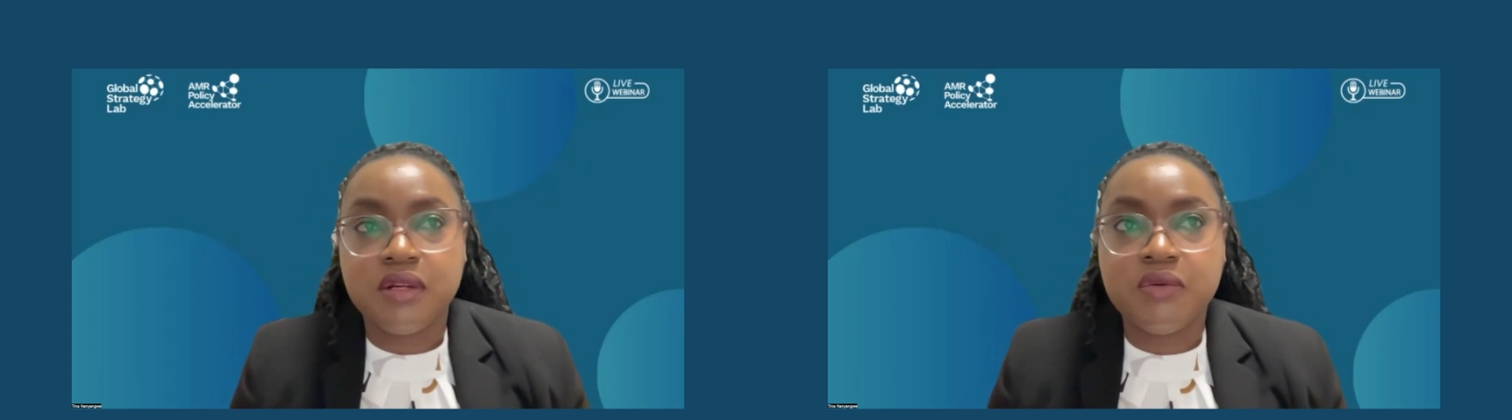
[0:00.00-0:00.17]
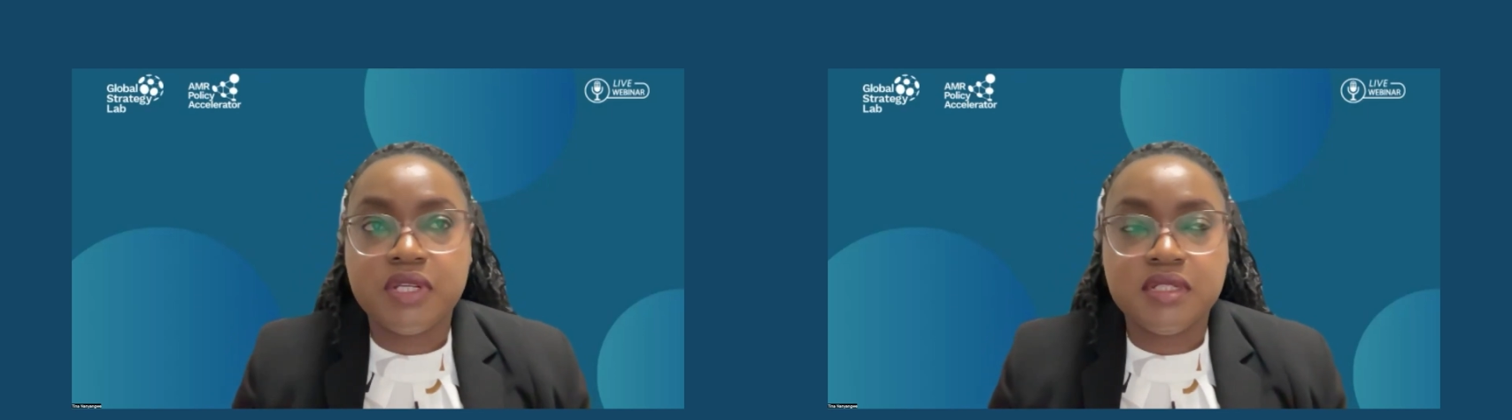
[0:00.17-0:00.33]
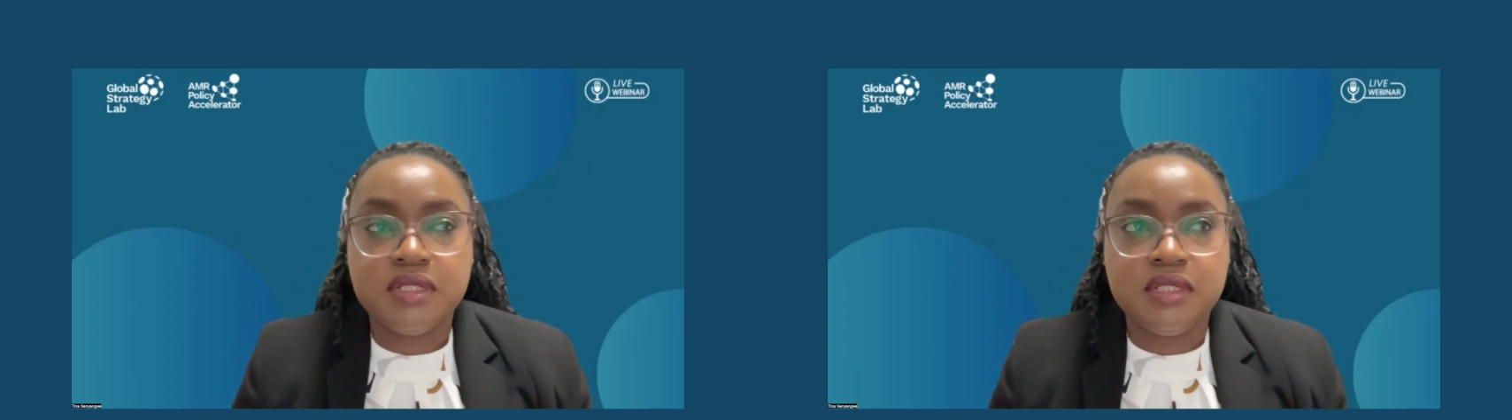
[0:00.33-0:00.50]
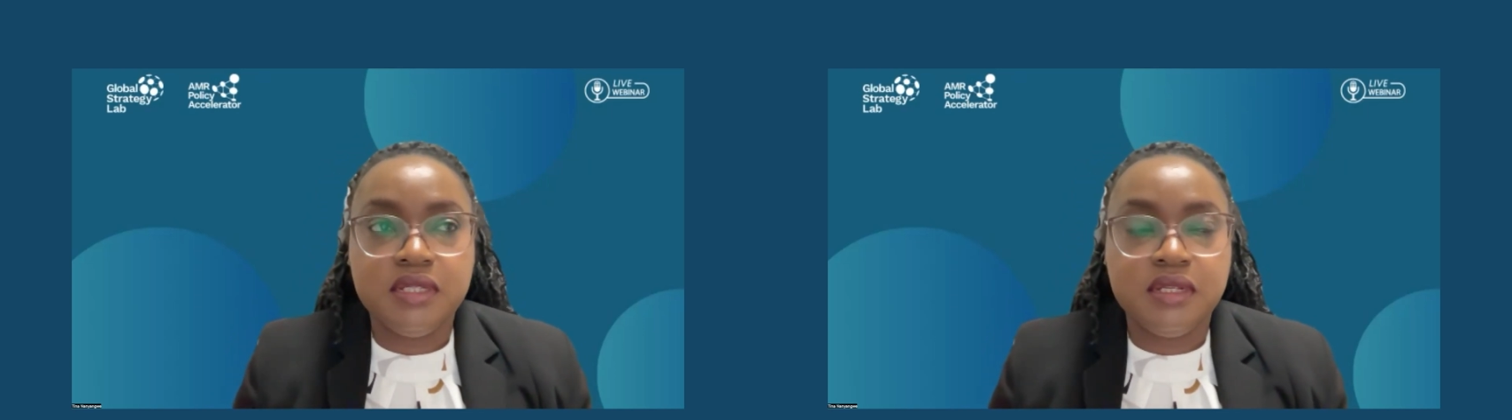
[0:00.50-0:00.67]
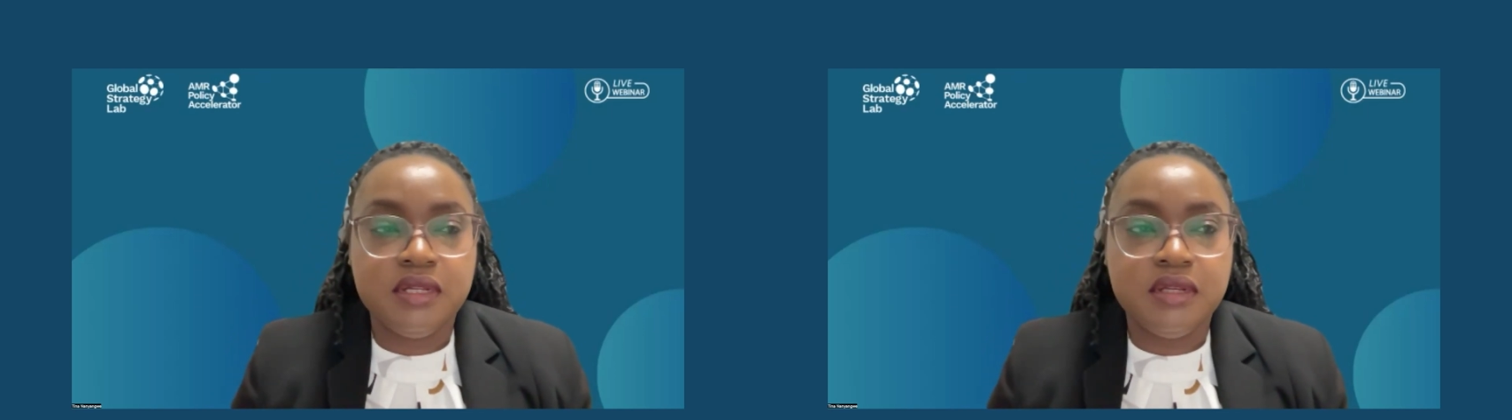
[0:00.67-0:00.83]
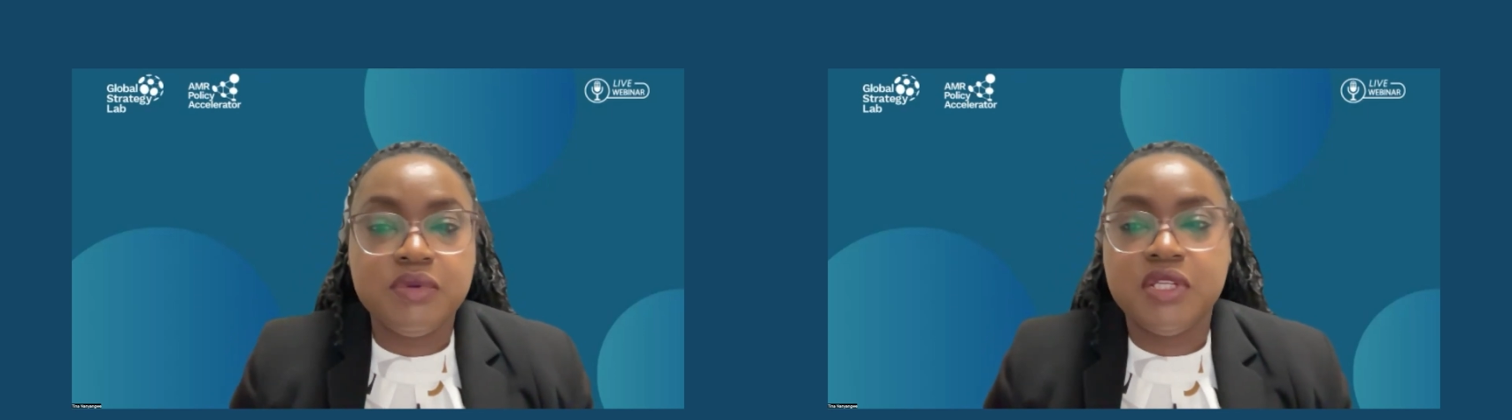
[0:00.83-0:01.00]

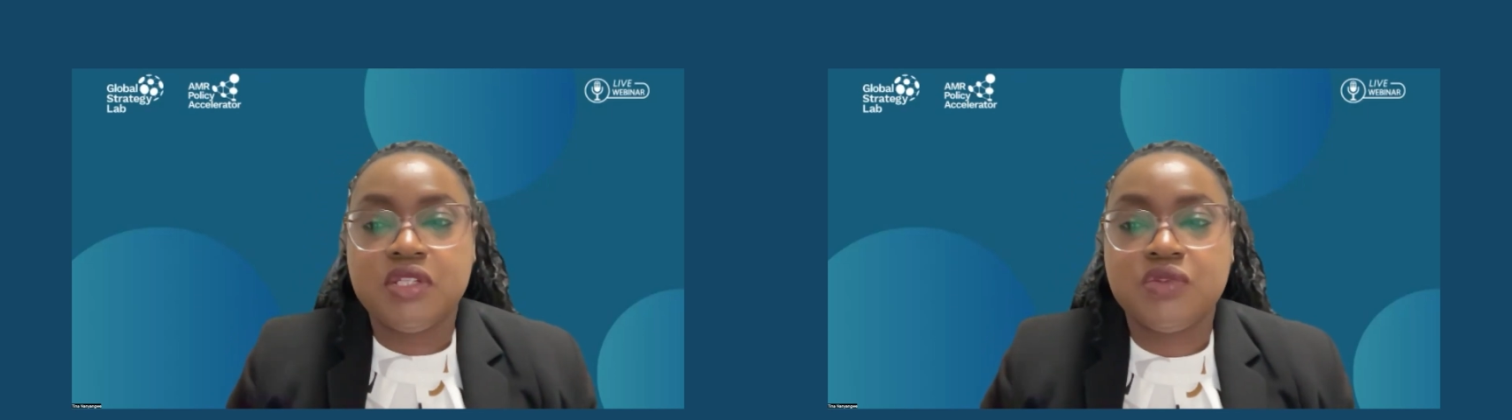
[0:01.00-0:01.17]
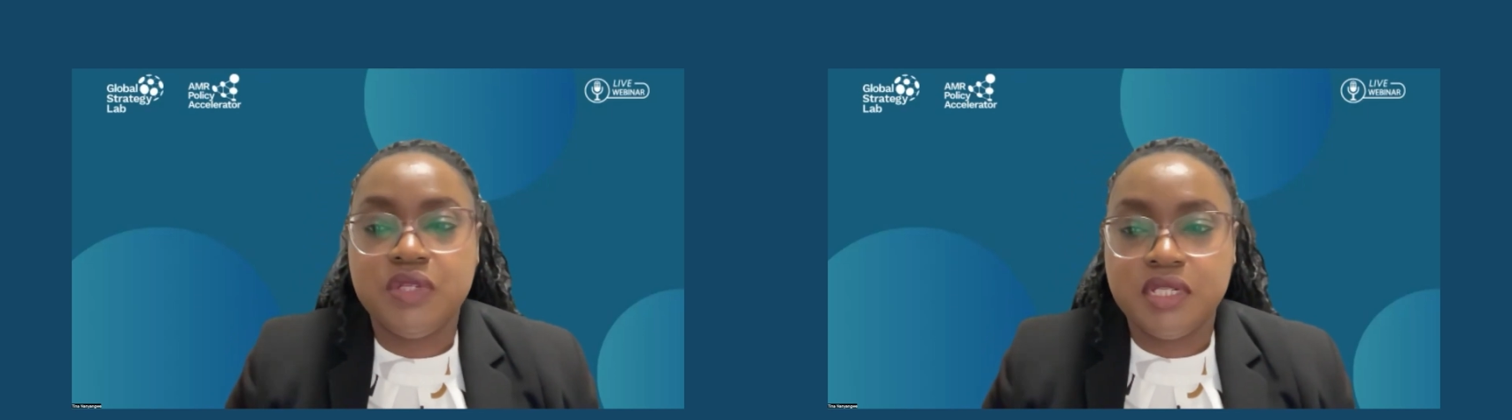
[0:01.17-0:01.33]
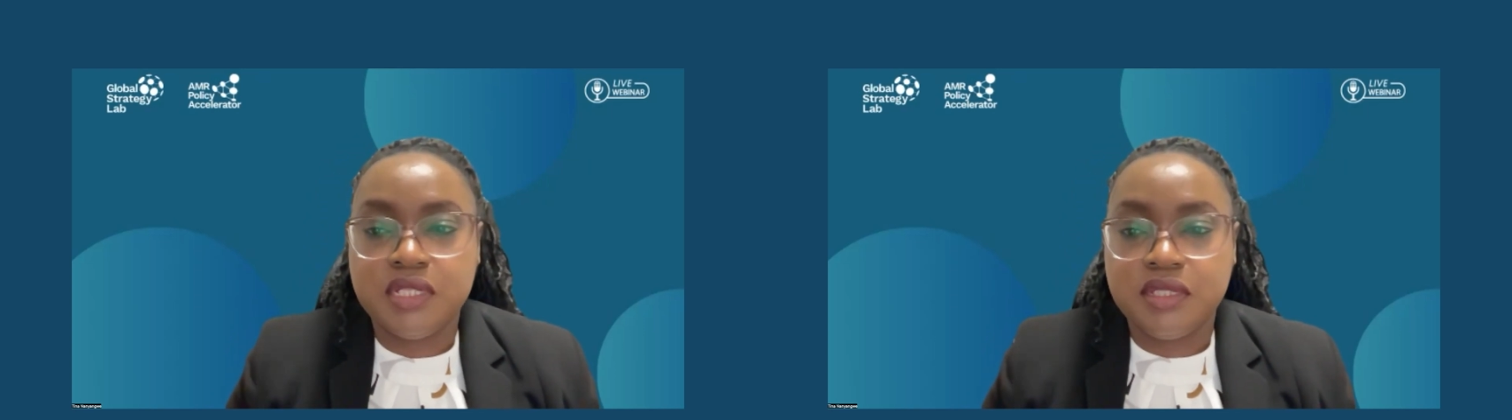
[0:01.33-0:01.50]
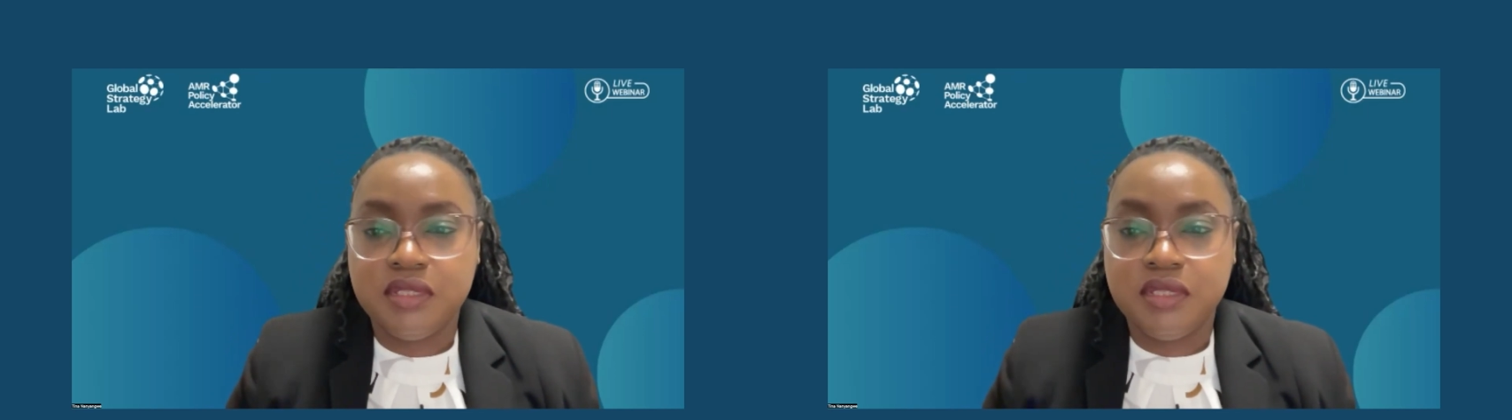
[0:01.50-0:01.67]
gradually restrict